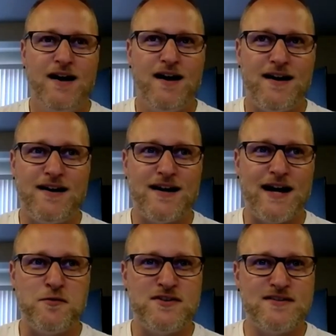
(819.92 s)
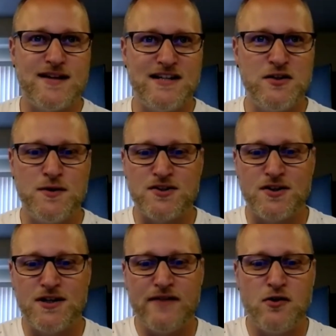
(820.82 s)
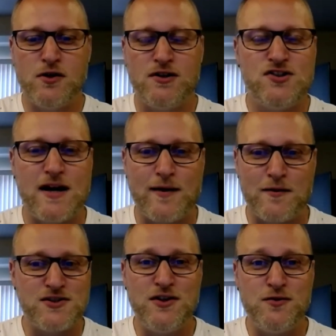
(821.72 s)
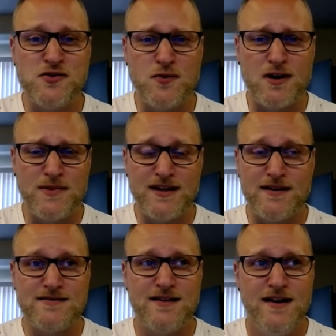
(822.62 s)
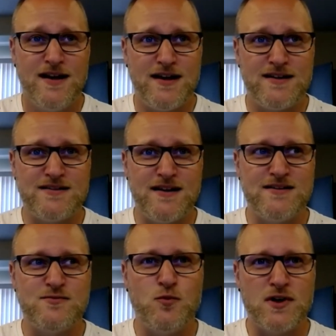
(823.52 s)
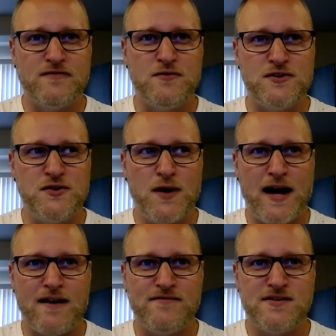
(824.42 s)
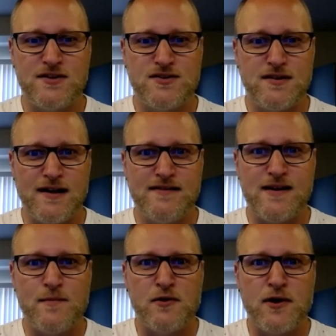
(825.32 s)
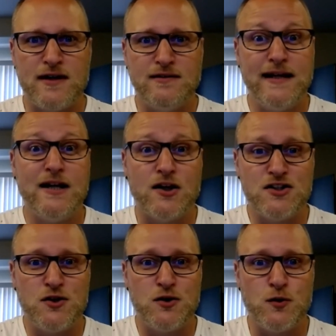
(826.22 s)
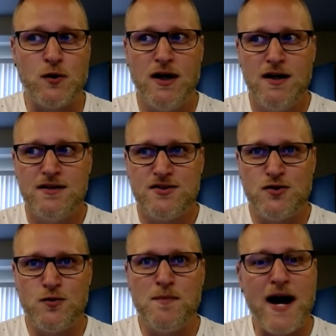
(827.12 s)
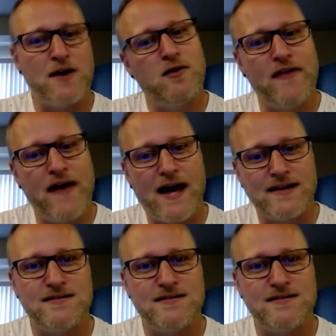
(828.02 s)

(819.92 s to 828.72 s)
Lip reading: I would just like to in turn give a good shout out to you as well, because it's wonderful to have such an exemplary leader to model that